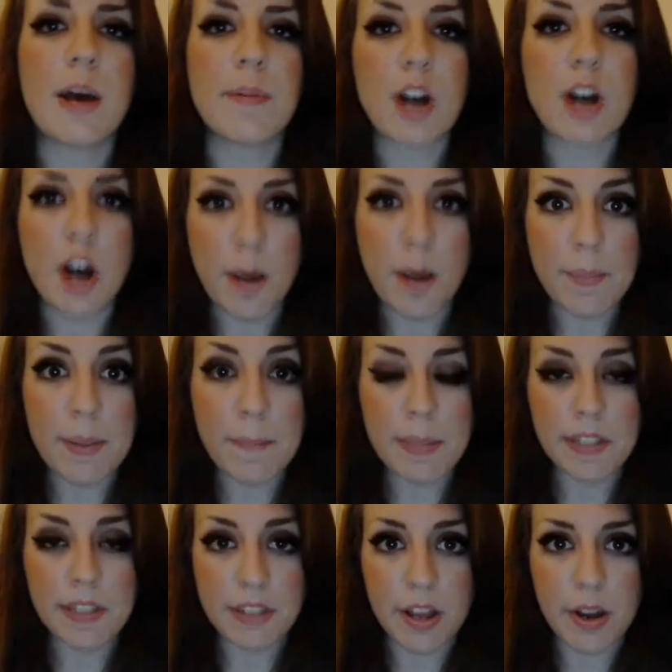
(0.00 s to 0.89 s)
Comment
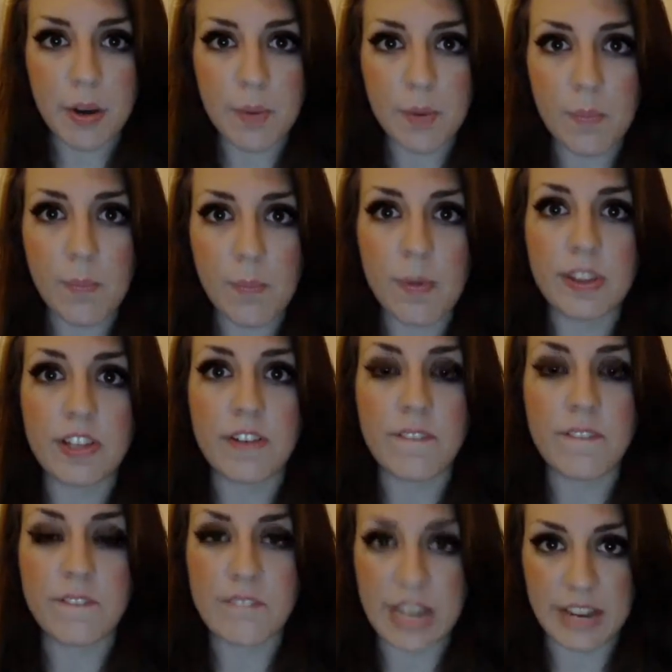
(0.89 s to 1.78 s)
below with
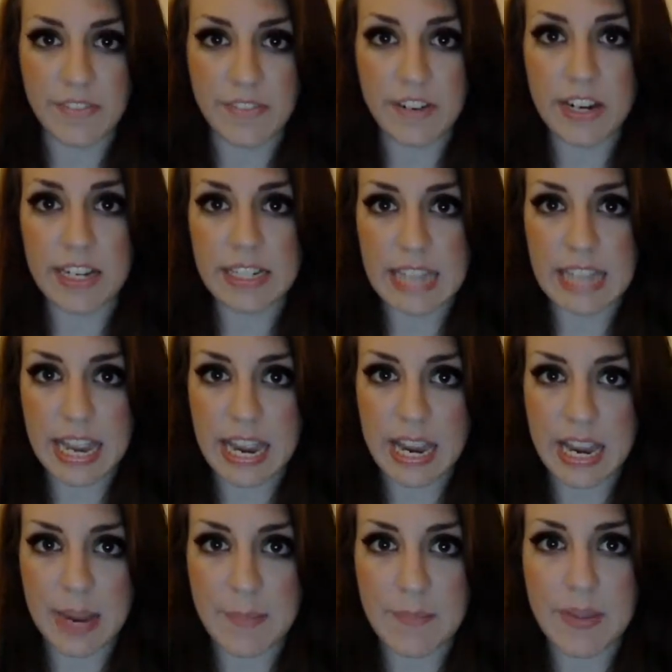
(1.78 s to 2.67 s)
your favorite
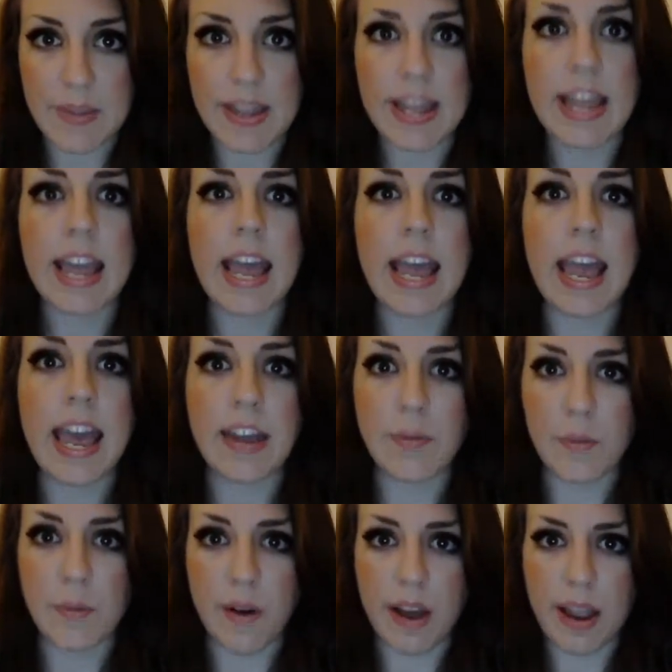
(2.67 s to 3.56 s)
game
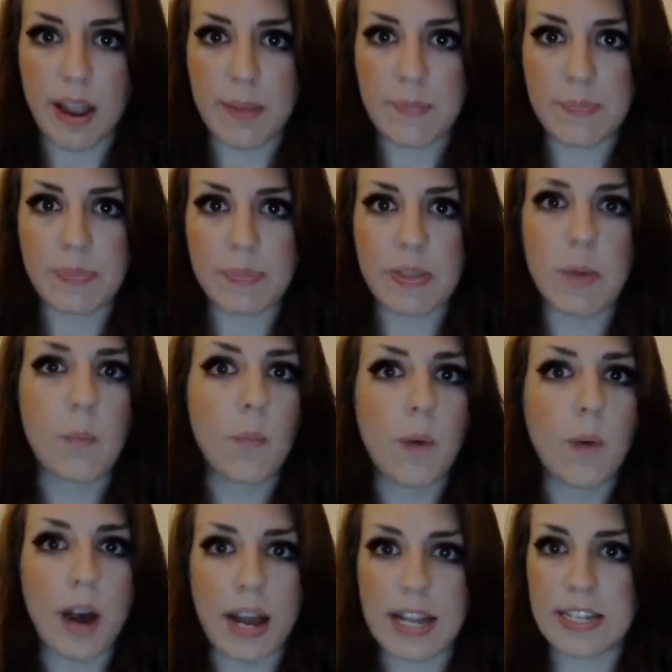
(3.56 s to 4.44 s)
and why.
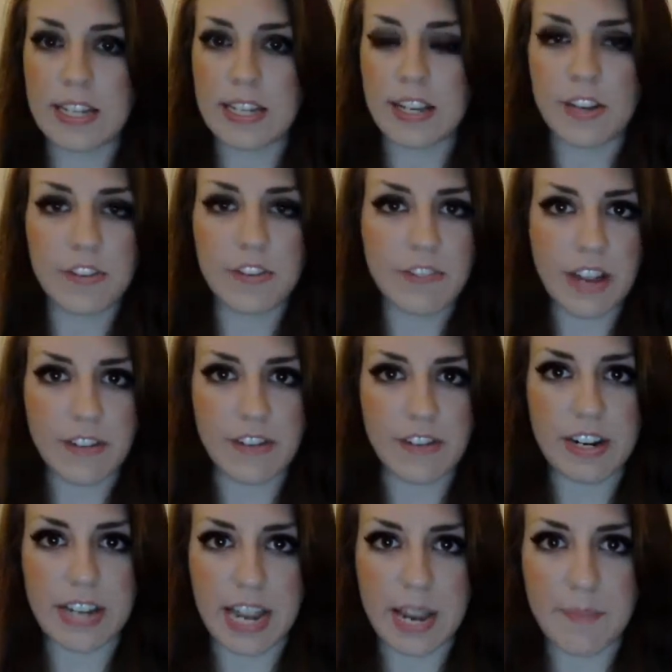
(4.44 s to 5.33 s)
Why is it your
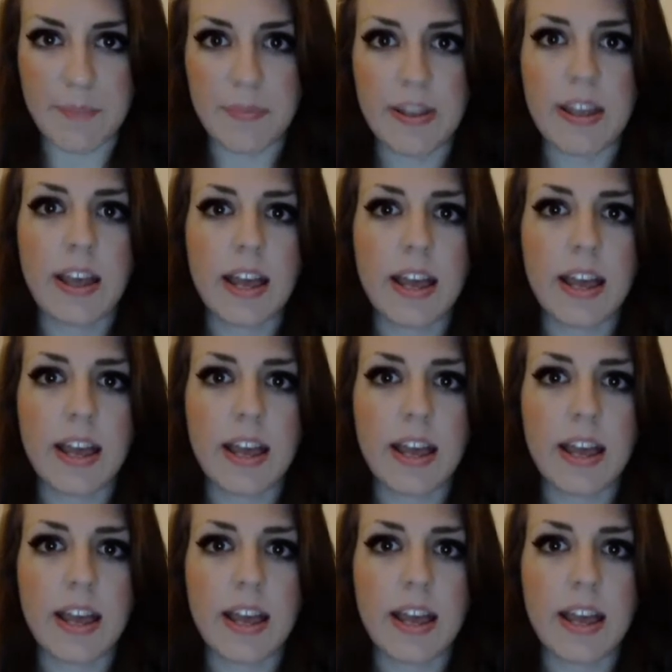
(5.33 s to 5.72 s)
favorite game?